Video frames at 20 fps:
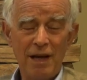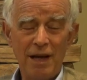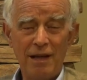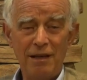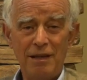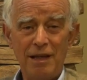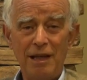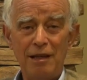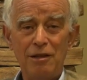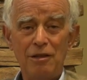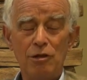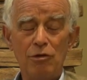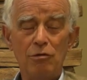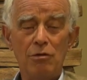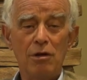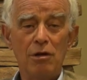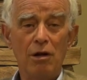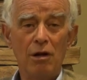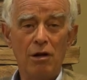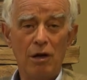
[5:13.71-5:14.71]
And then to
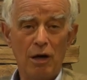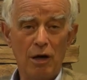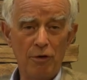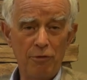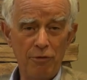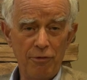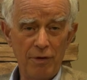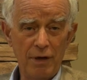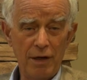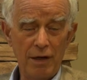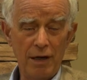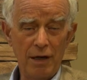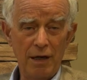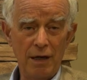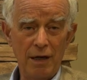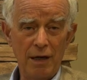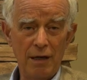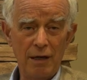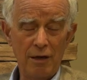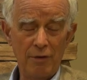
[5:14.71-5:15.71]
love
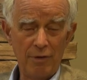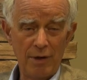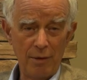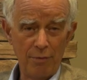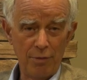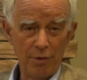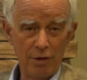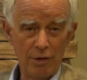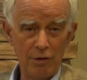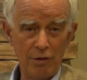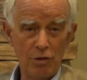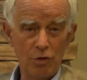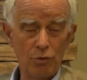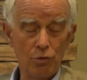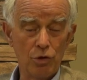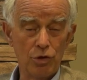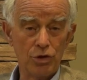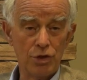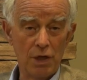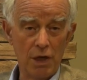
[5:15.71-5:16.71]
and have empathy
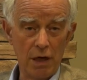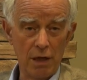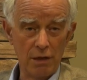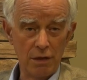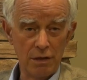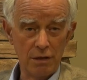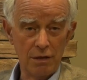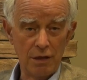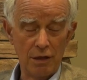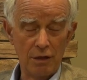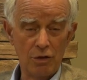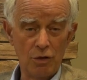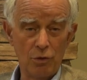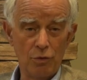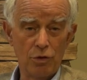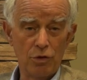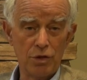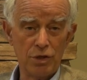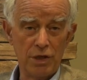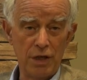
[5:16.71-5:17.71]
towards others and
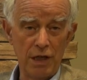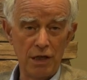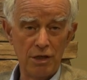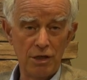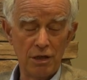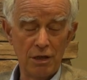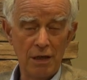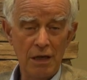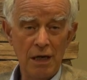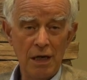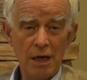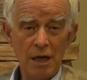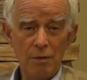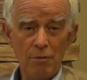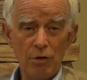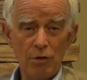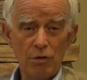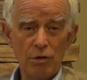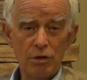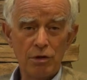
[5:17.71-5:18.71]
towards nature,
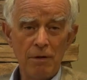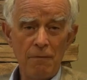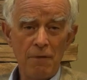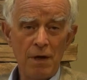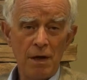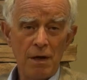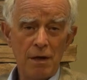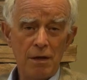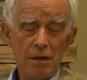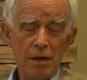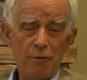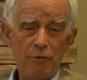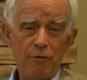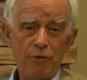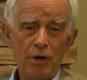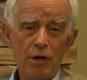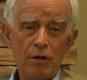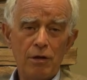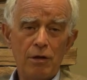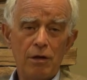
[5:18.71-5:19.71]
because they
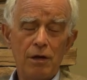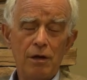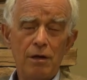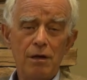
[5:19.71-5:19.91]
feel